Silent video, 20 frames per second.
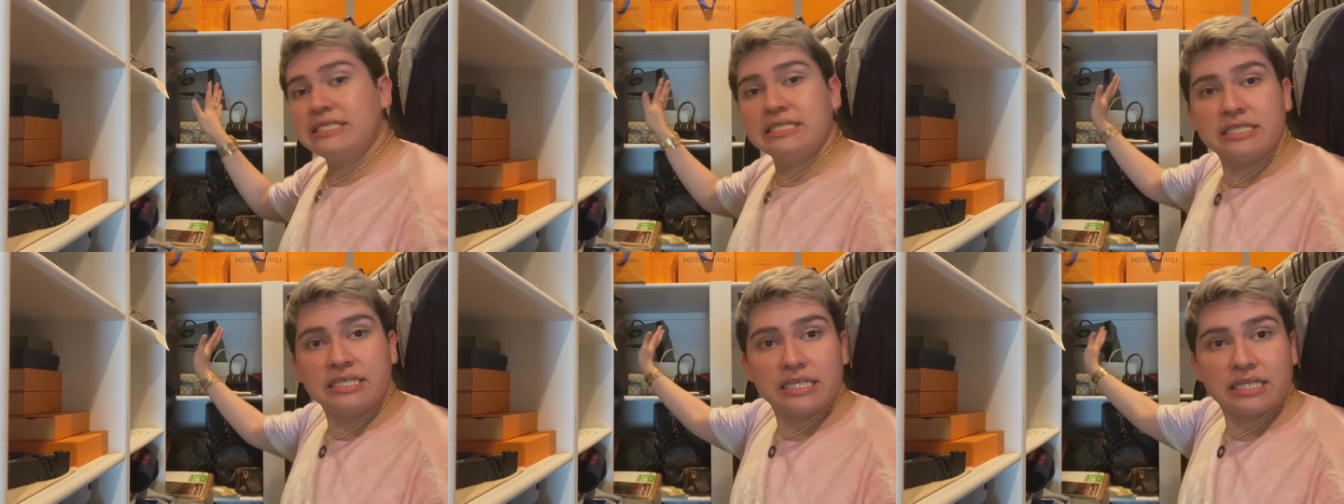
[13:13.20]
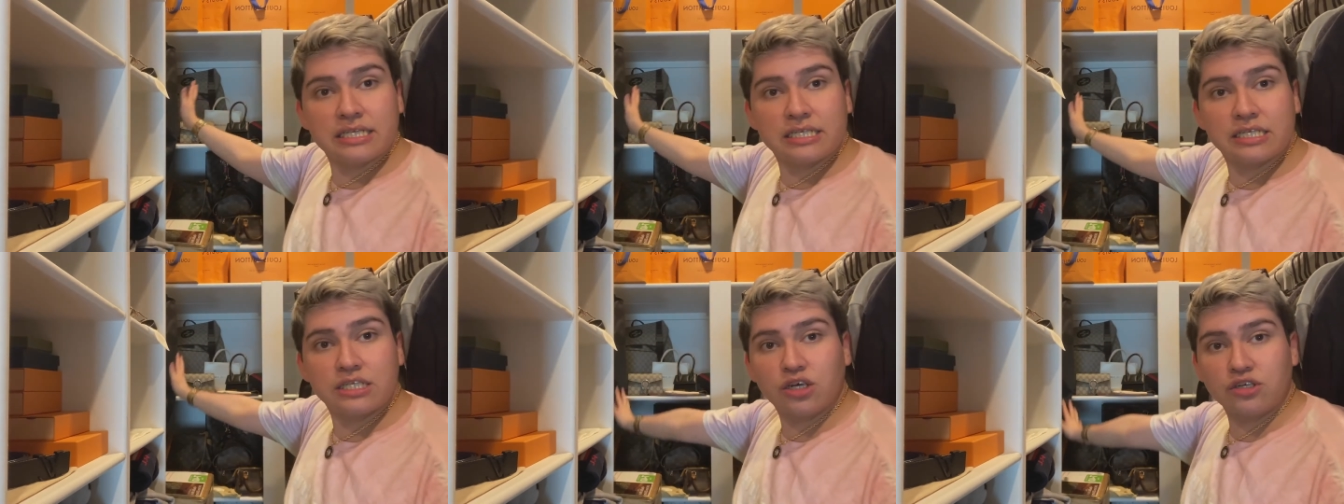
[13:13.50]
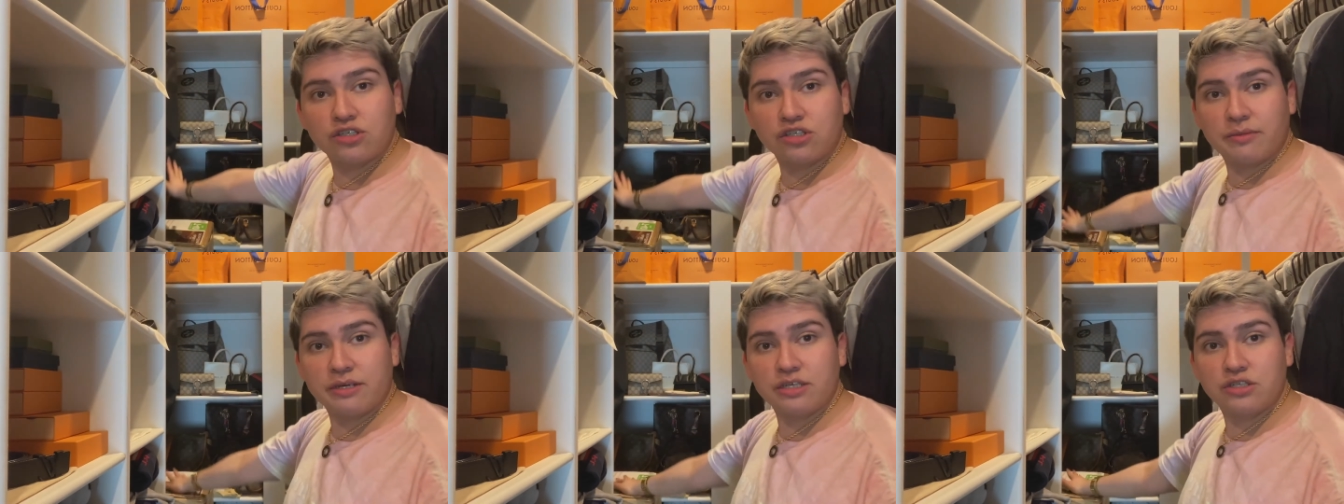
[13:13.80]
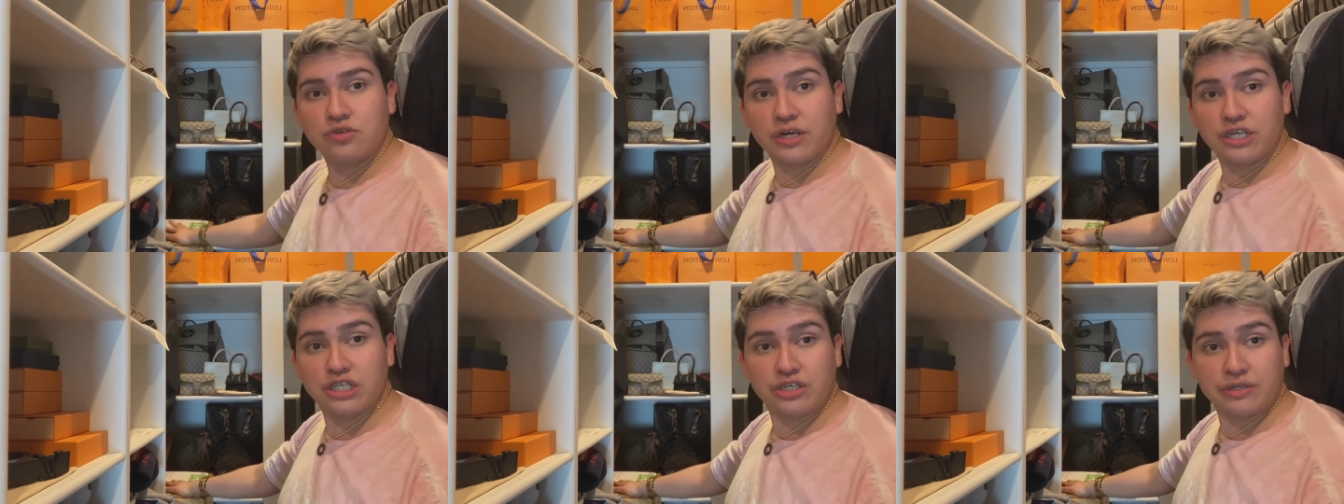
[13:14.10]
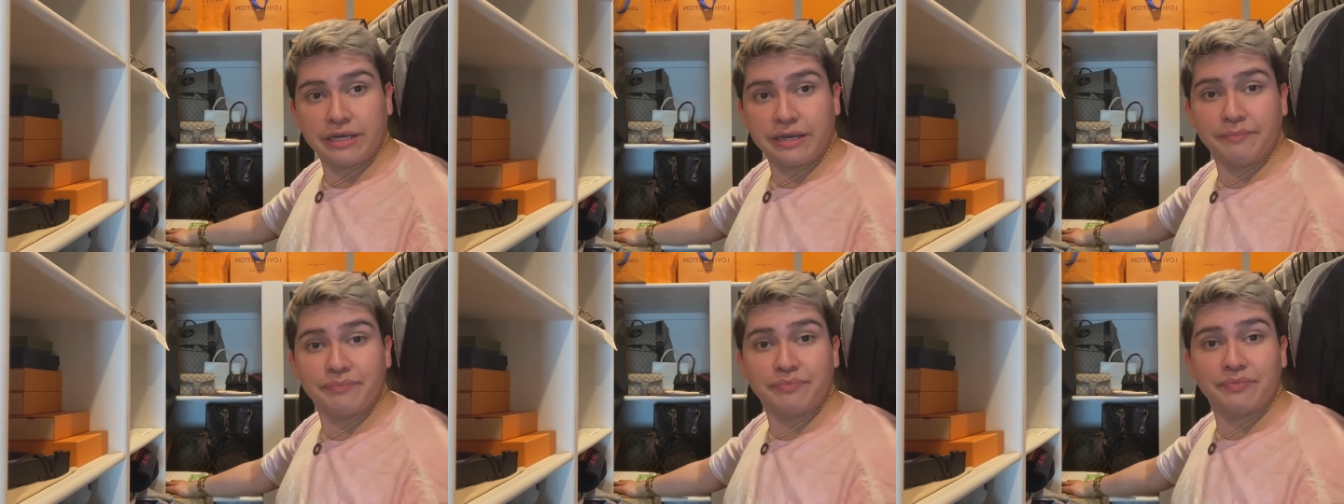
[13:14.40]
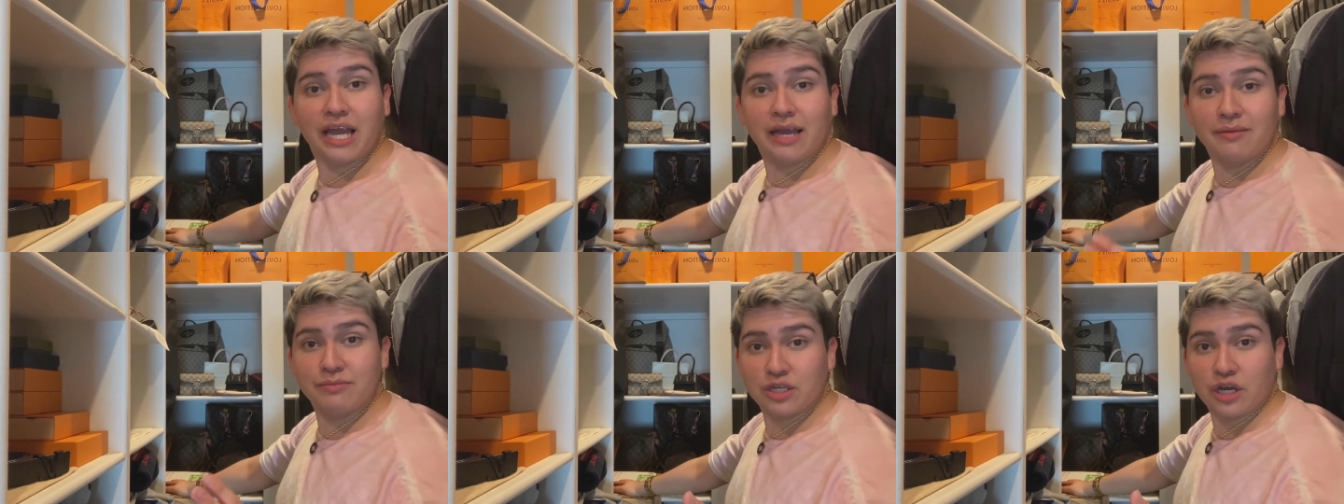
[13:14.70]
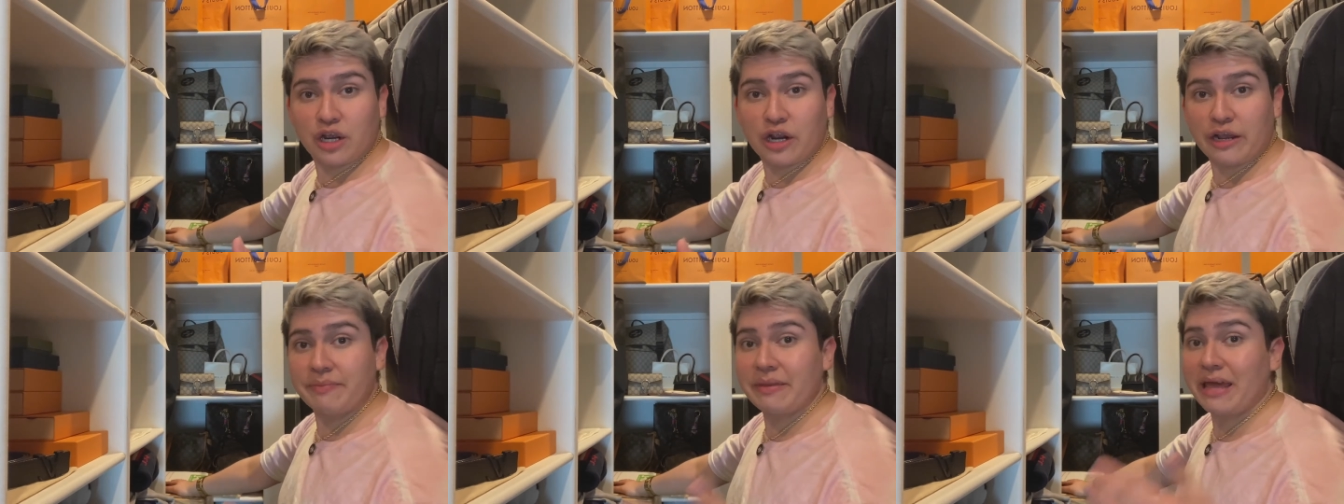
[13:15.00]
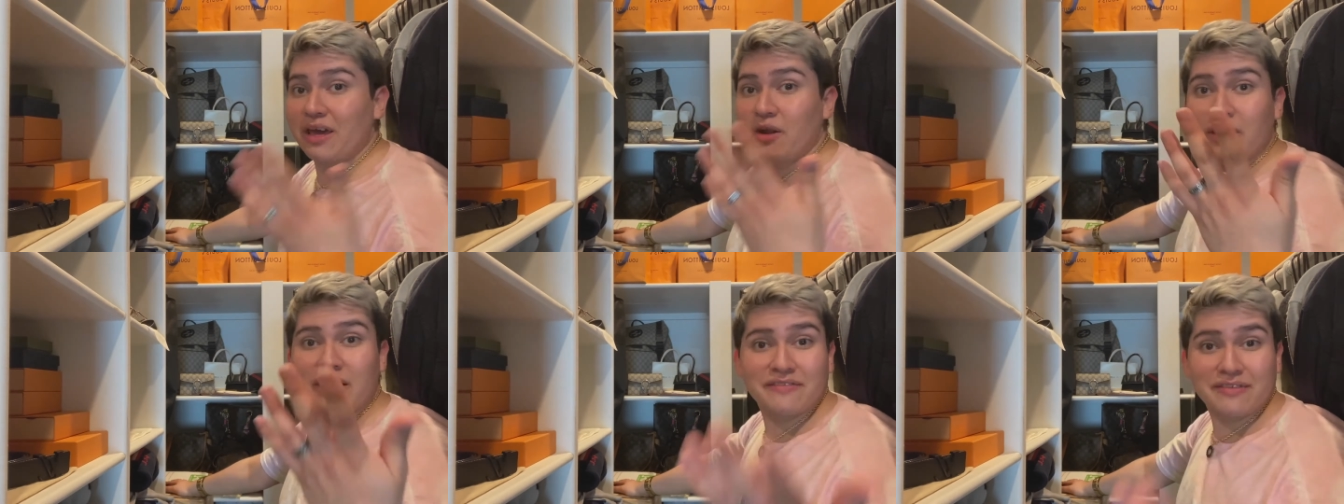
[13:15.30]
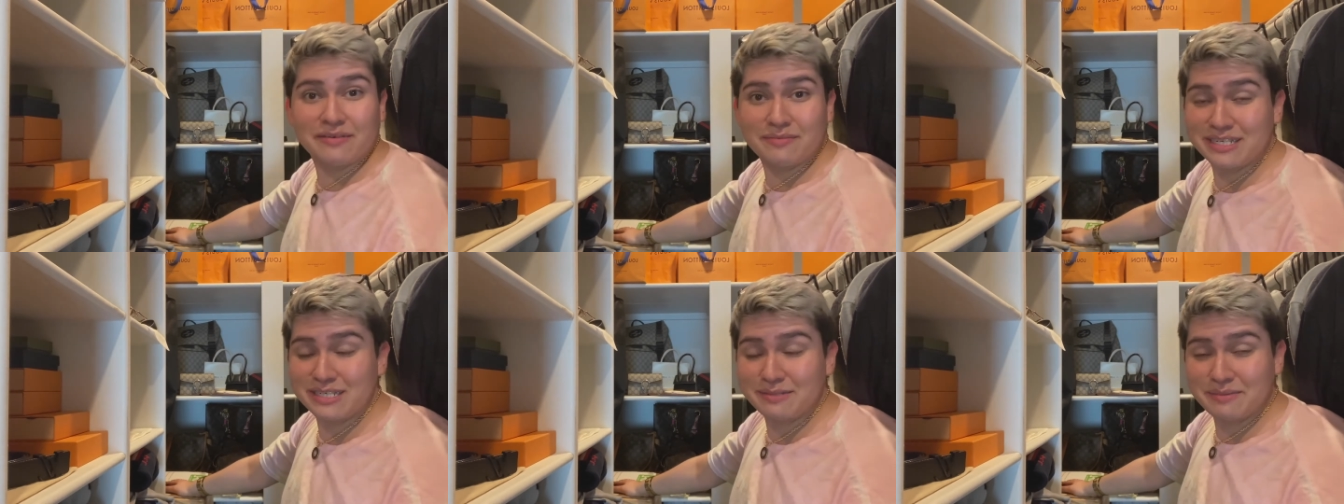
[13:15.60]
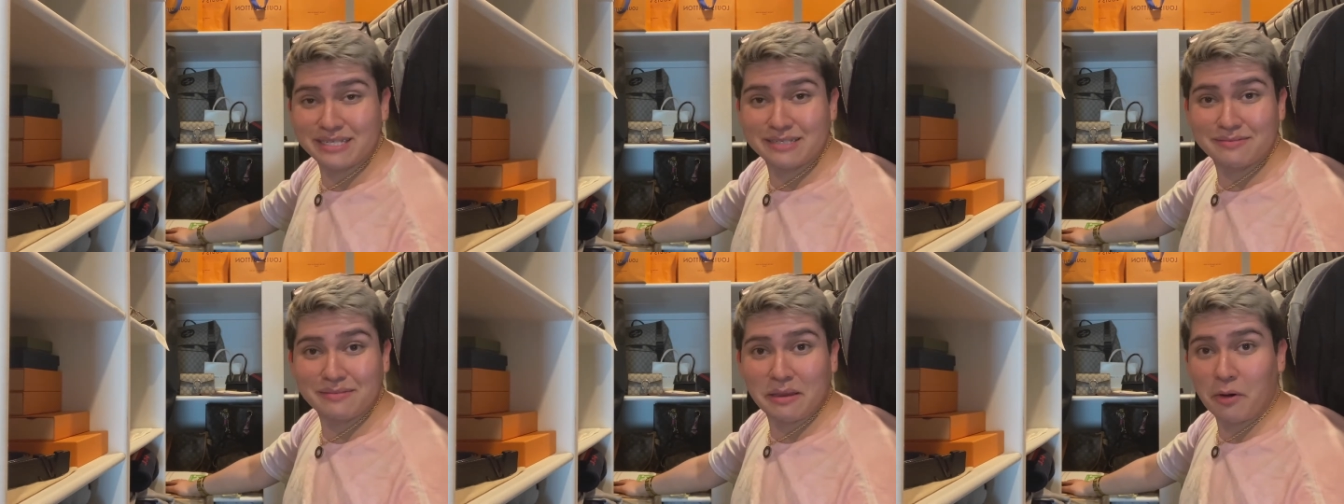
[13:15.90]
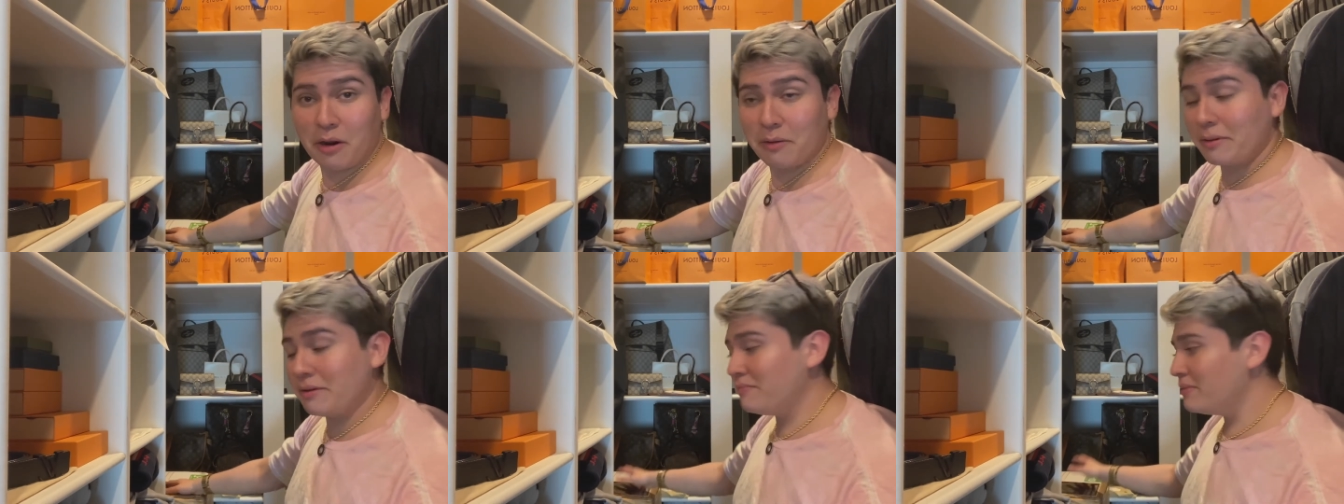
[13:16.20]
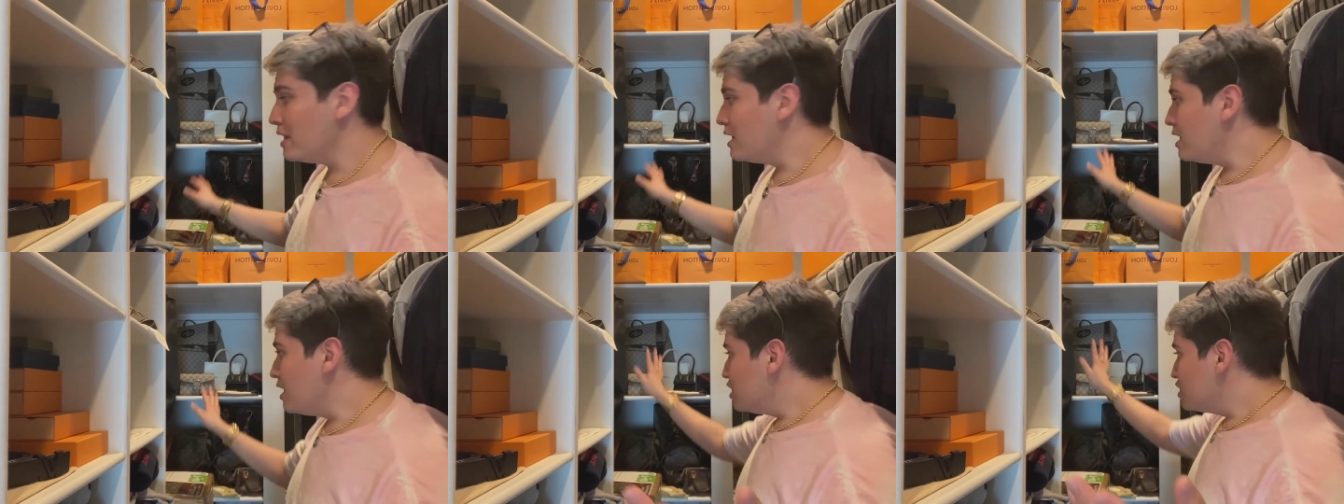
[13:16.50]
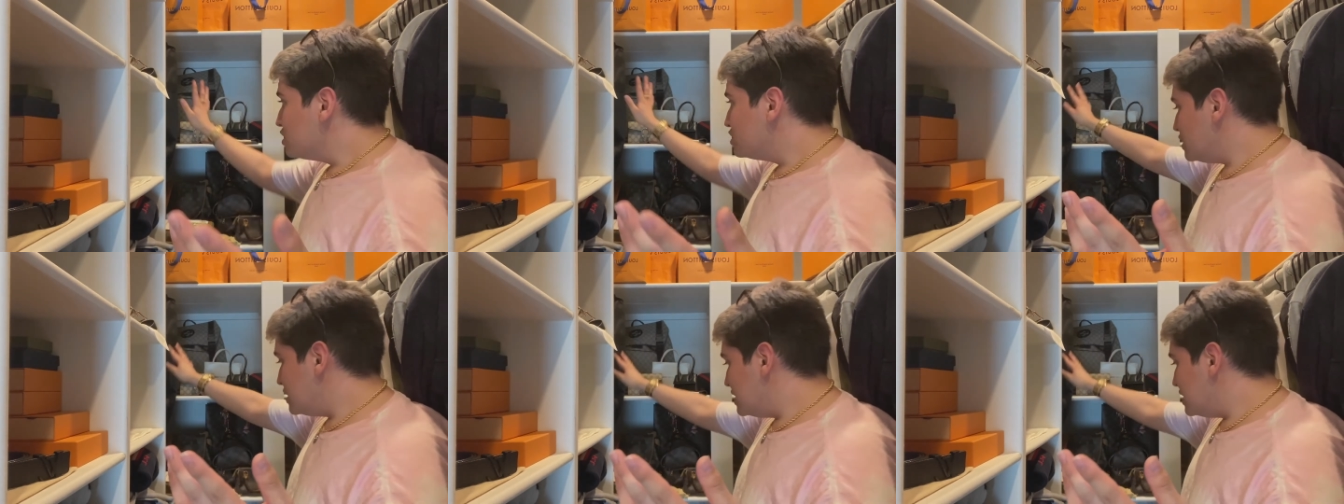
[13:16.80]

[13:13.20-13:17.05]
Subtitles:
can see this is also my storage unit. I'm sorry, I don't have that much space in my apartment, so